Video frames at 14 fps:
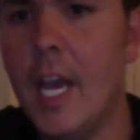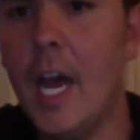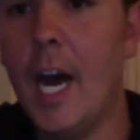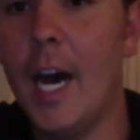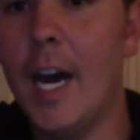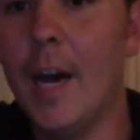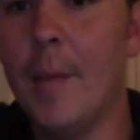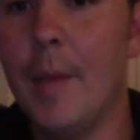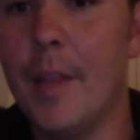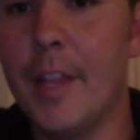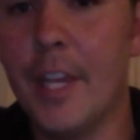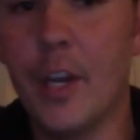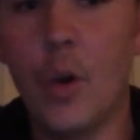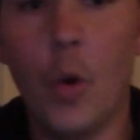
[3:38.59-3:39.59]

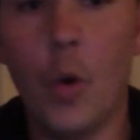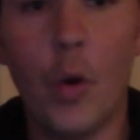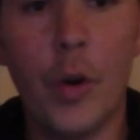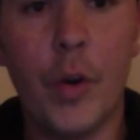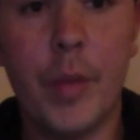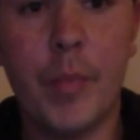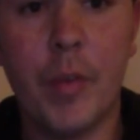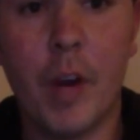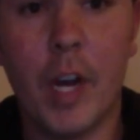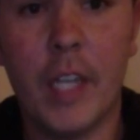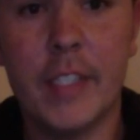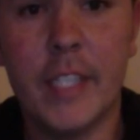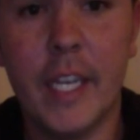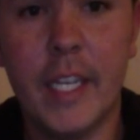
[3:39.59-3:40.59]
The coronoid
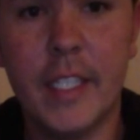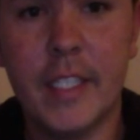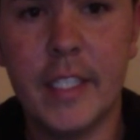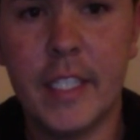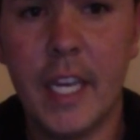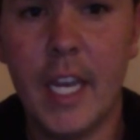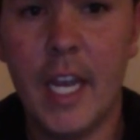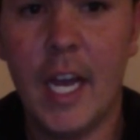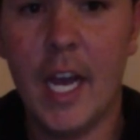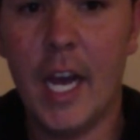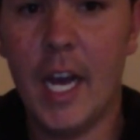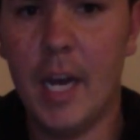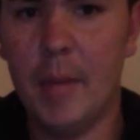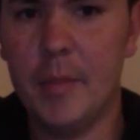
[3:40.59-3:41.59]
process,
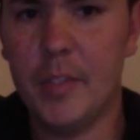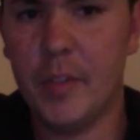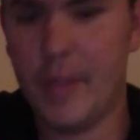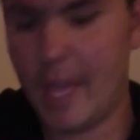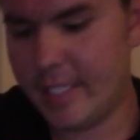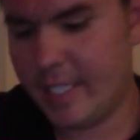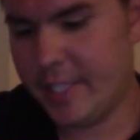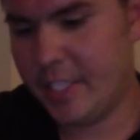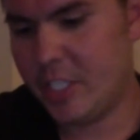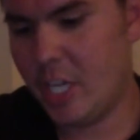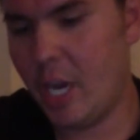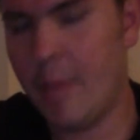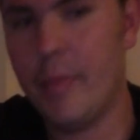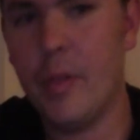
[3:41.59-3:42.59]
so that's at the
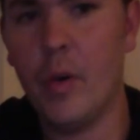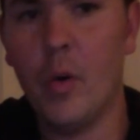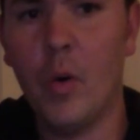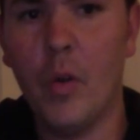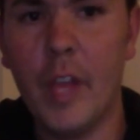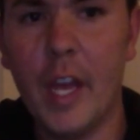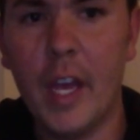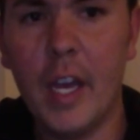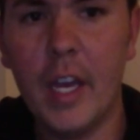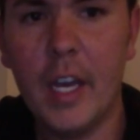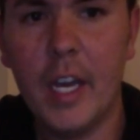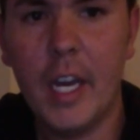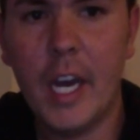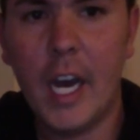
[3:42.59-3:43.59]
top of the ulna,
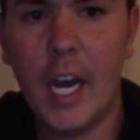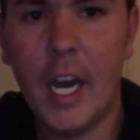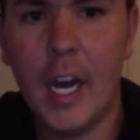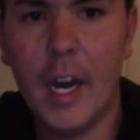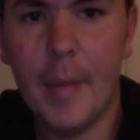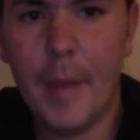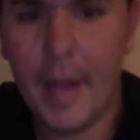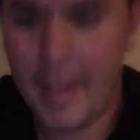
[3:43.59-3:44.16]
and